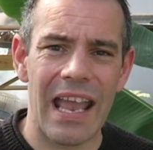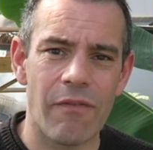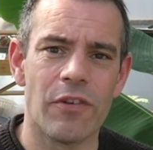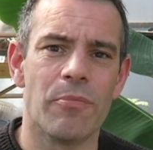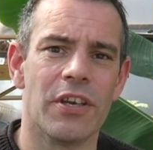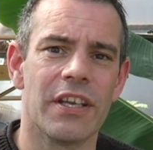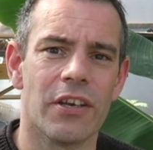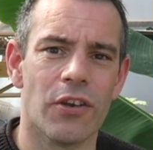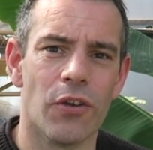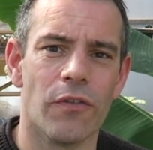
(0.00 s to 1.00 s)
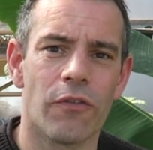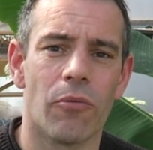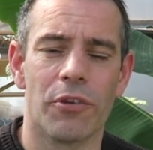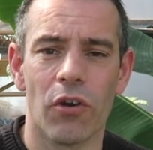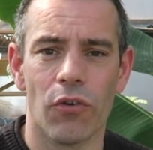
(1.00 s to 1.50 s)
everybody can learn
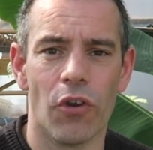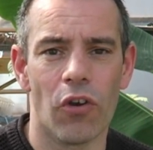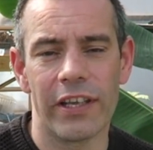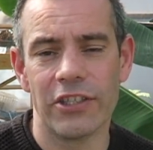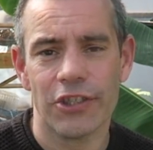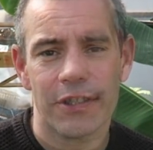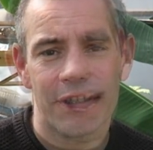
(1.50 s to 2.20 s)
from your knowledge.